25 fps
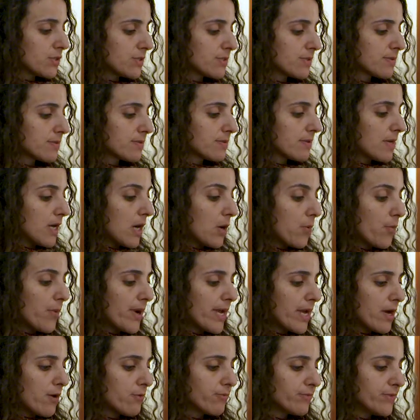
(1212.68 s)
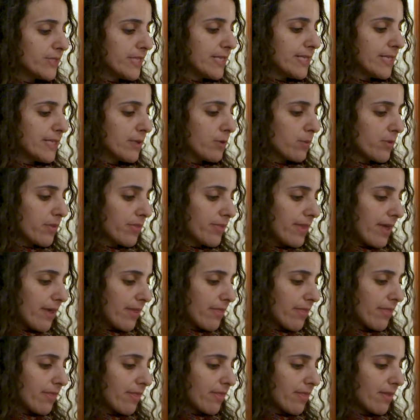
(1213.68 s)
just a way of dealing with
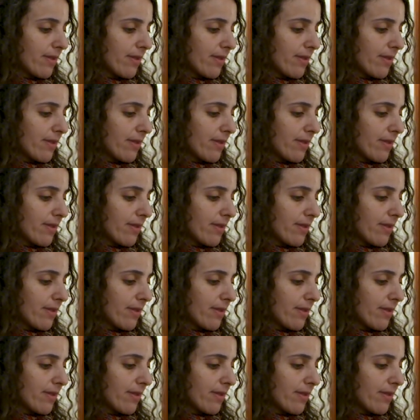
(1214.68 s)
death.